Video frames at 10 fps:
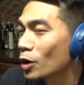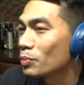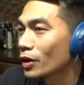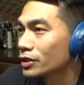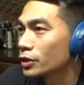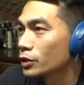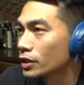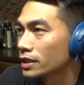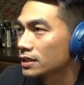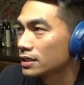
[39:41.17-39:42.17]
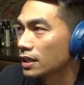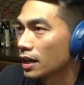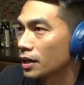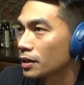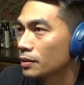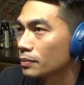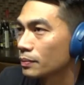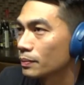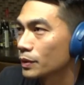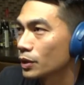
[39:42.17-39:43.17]
a hard part too, because
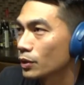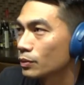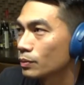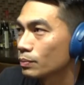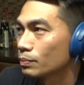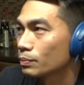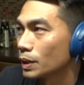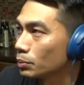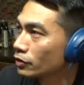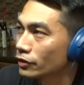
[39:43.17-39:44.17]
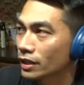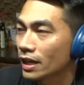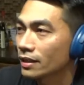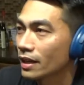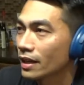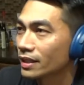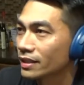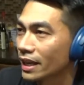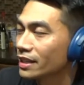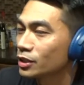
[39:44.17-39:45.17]
you know, people forget
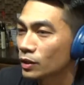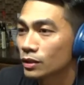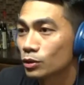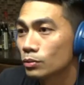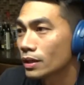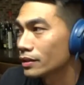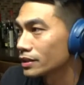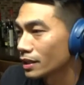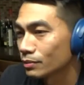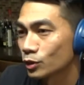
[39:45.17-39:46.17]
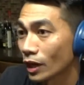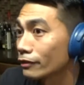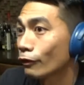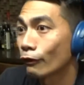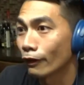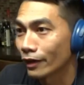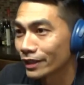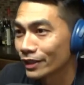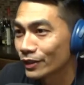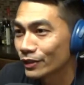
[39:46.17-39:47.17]
that they didn't drink 2 beers, they drank 4,
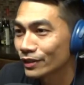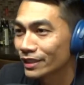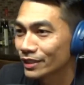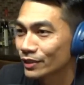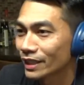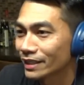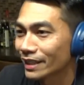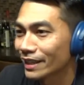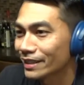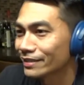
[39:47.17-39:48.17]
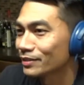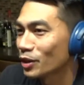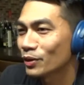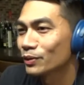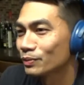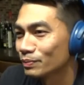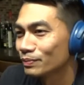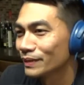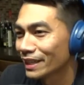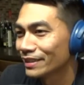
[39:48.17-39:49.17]
you know. You know, like they didn't know
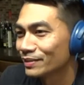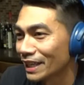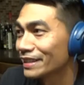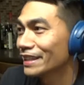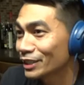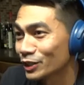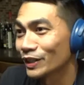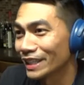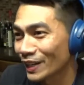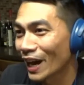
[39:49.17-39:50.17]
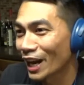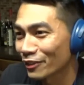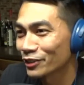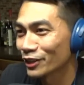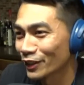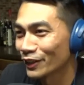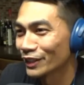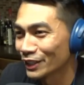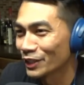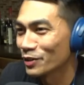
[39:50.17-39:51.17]
they did drink right
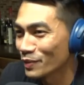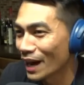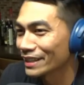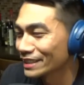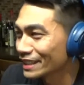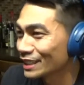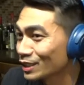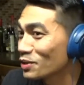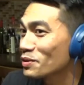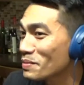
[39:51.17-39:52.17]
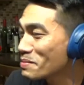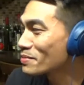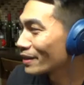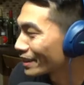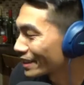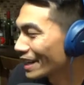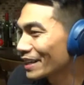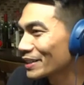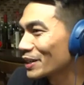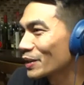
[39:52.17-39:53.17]
after, you know, practice. They just don't remember.
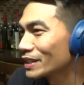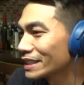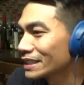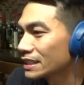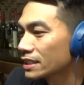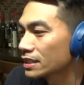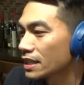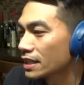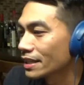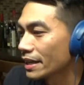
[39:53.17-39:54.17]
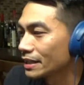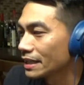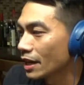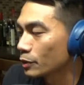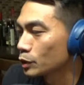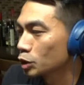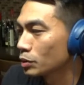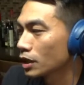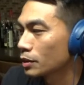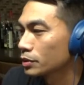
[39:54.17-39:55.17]
I don't know. It's just it now
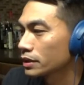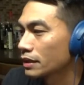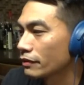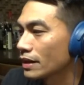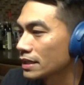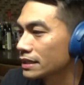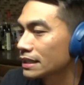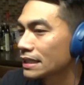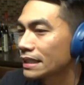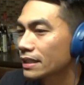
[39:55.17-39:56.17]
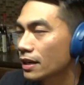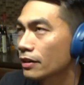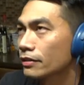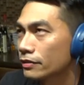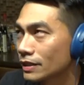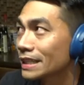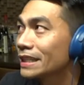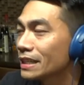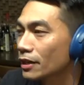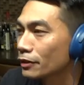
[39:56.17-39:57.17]
just becomes the validity
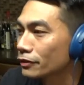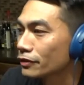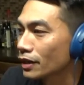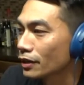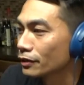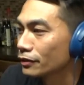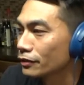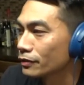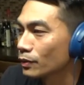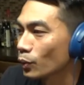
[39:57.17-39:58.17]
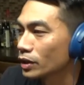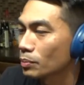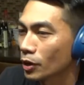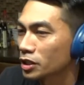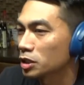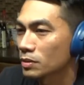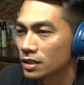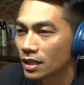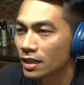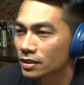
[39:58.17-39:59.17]
of what the
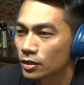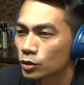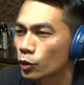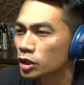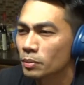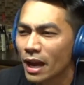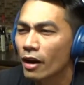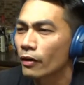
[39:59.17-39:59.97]
participants say. And so it's always gonna